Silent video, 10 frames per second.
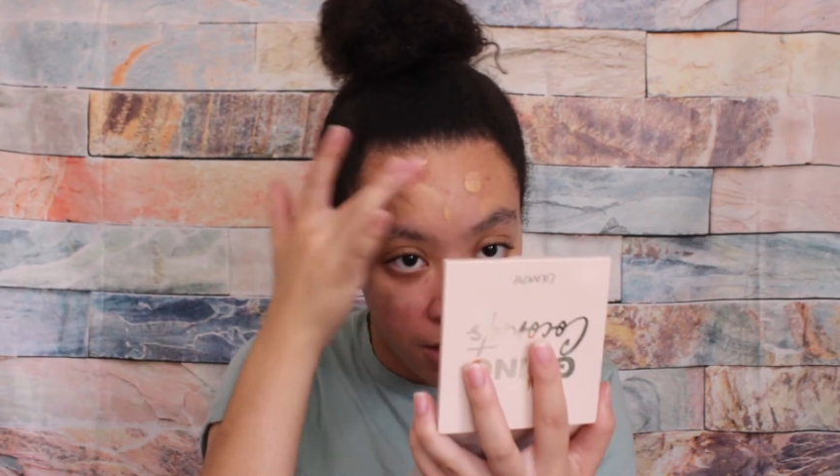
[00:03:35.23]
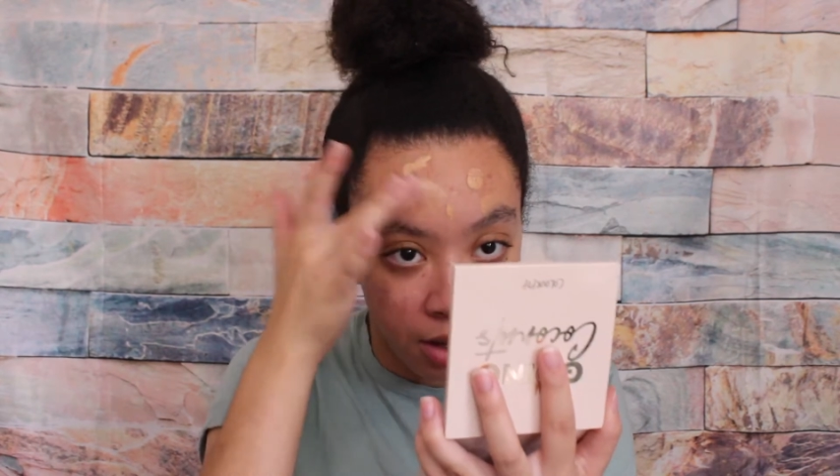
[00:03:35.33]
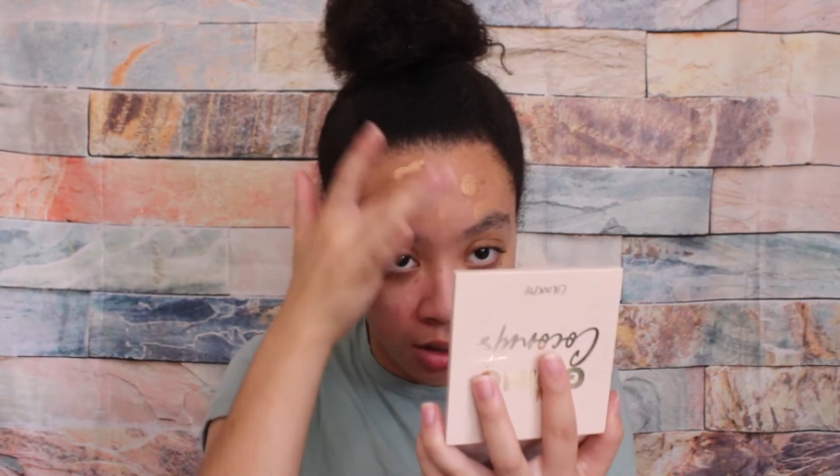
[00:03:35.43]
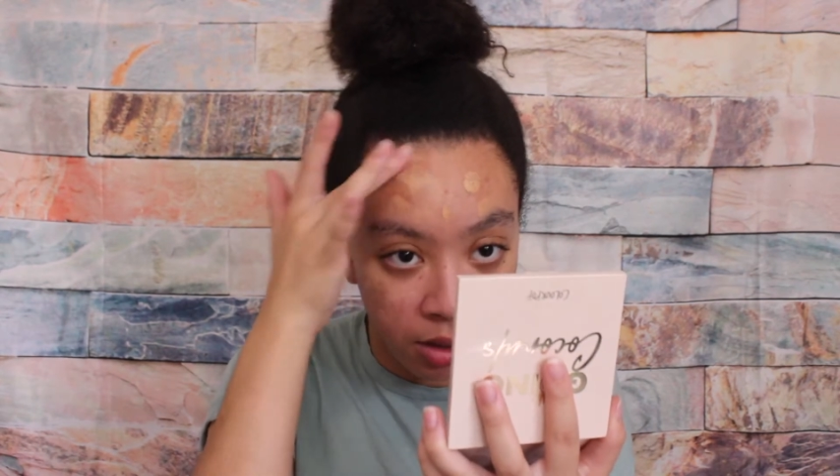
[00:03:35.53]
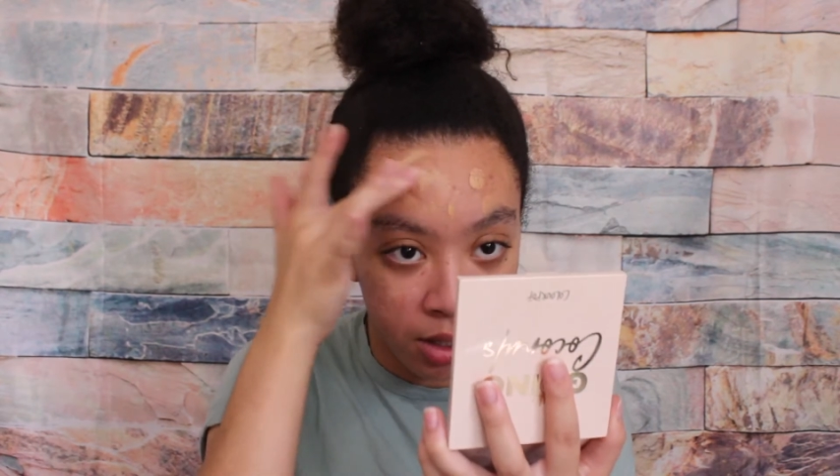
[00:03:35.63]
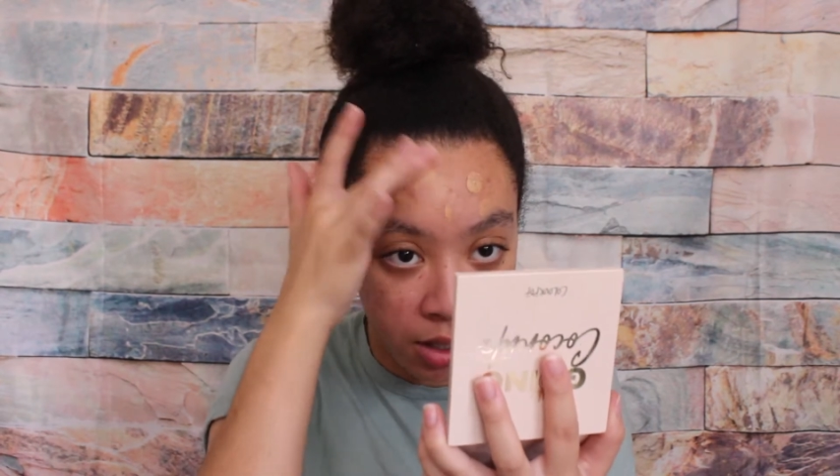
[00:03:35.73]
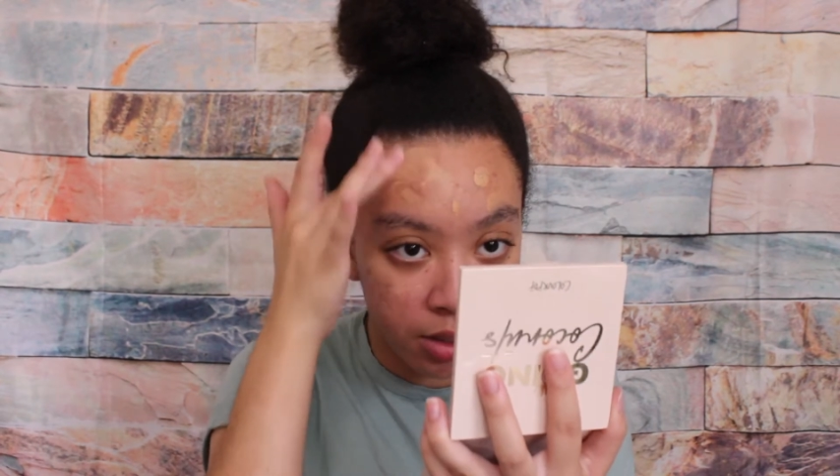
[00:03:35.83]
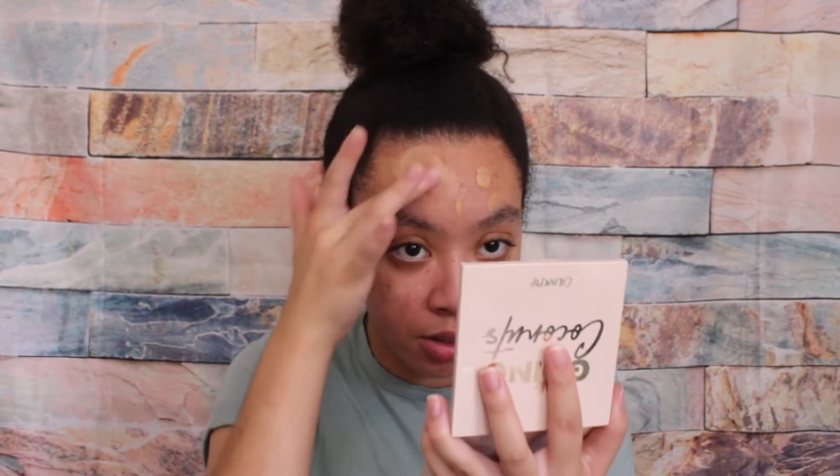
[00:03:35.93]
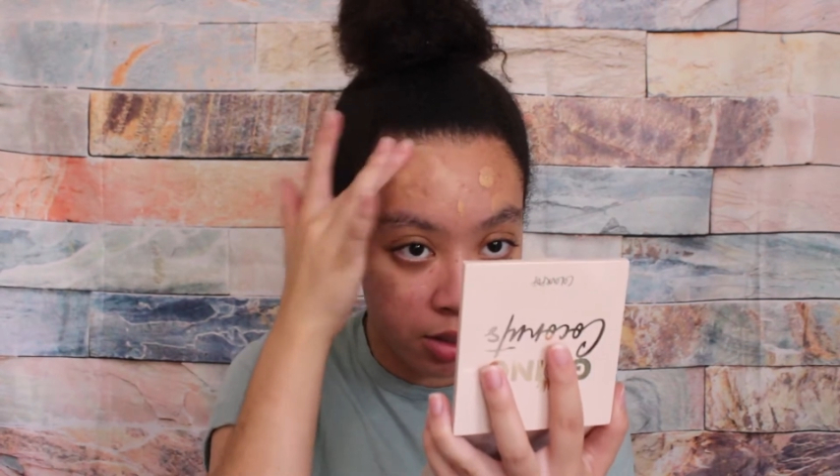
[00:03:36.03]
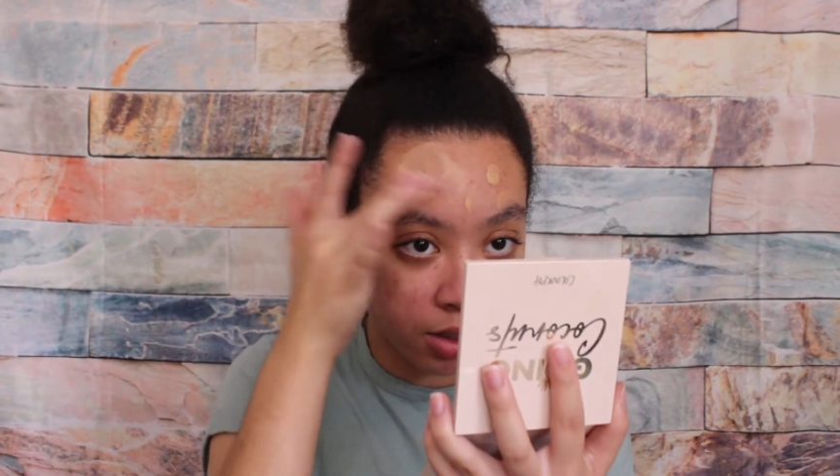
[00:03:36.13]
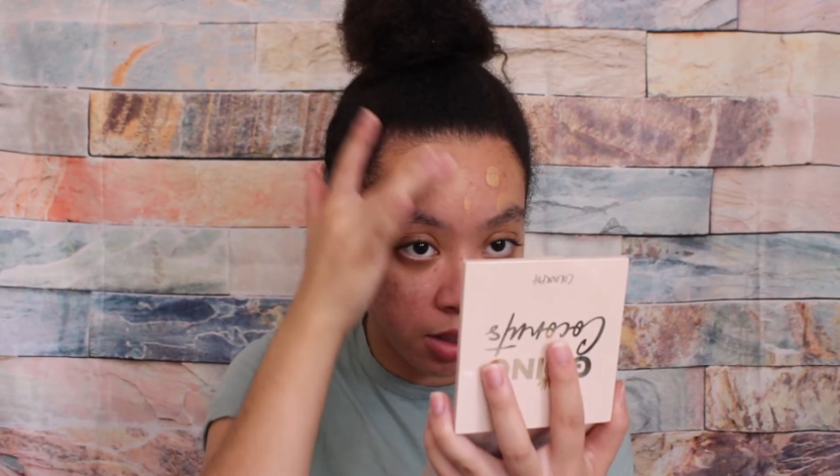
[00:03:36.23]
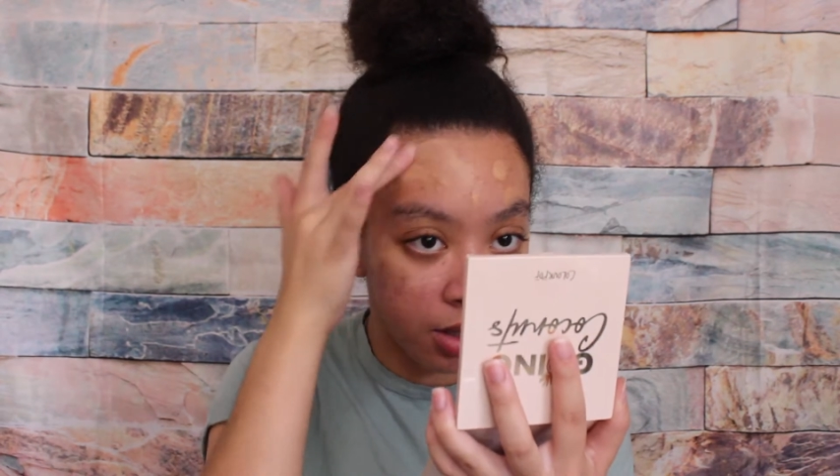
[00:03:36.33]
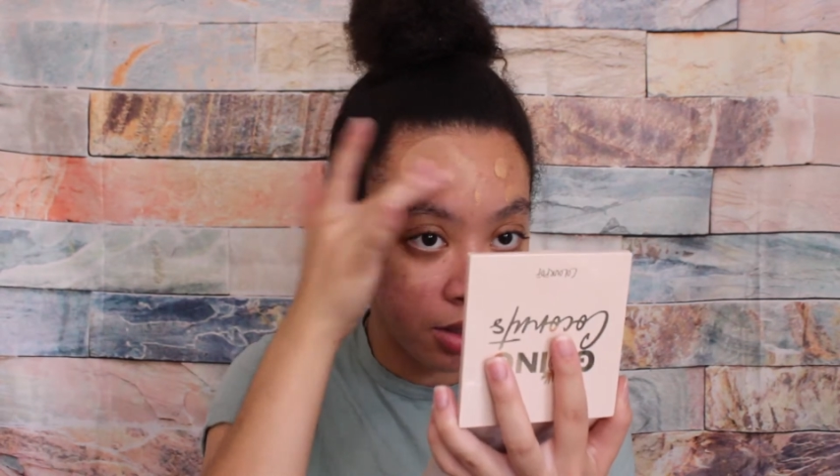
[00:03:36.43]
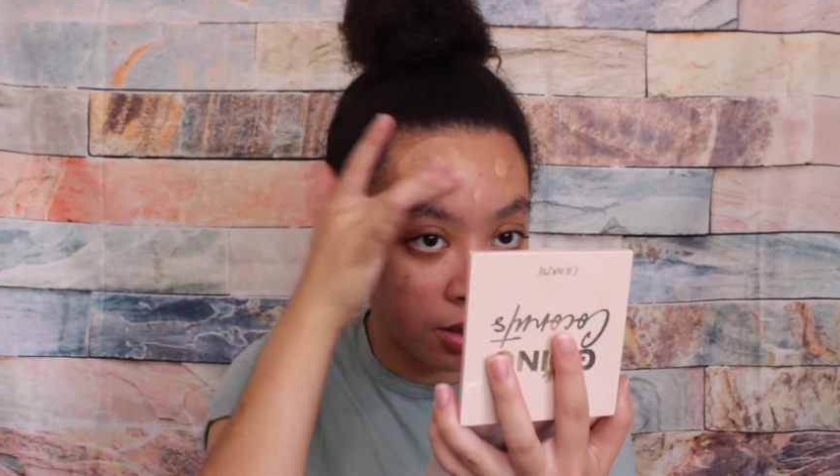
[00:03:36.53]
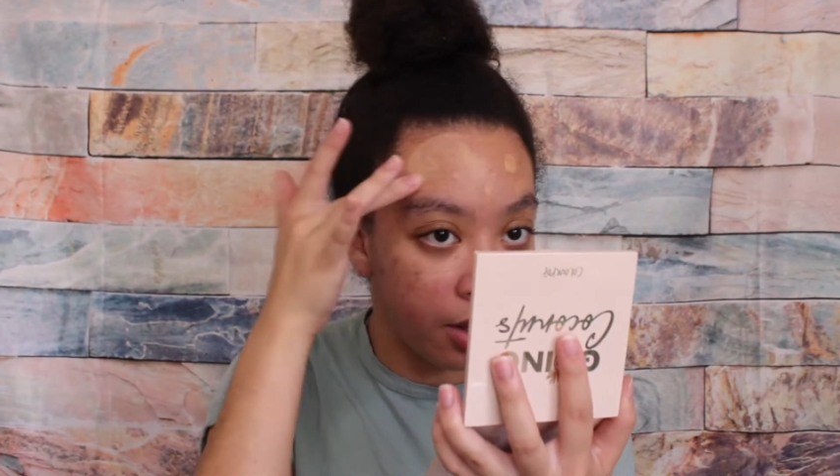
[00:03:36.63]
And this
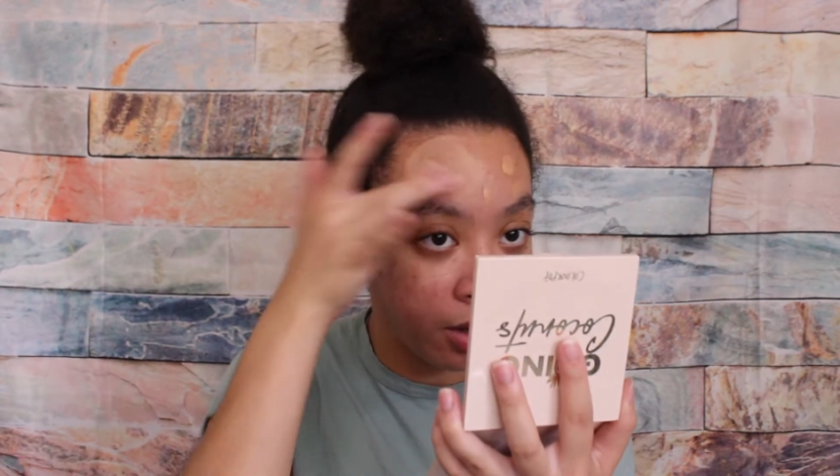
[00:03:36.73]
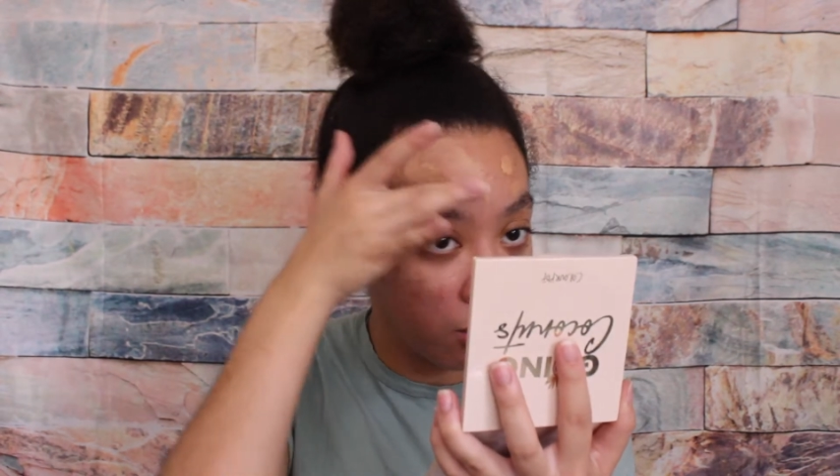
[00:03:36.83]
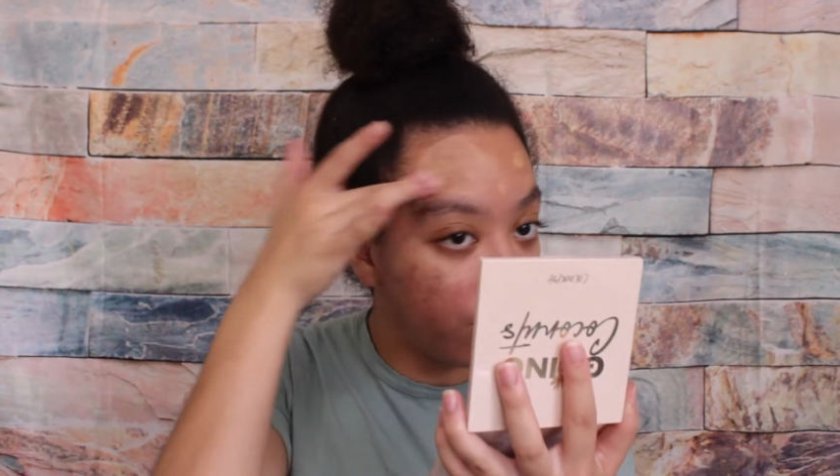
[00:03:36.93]
is like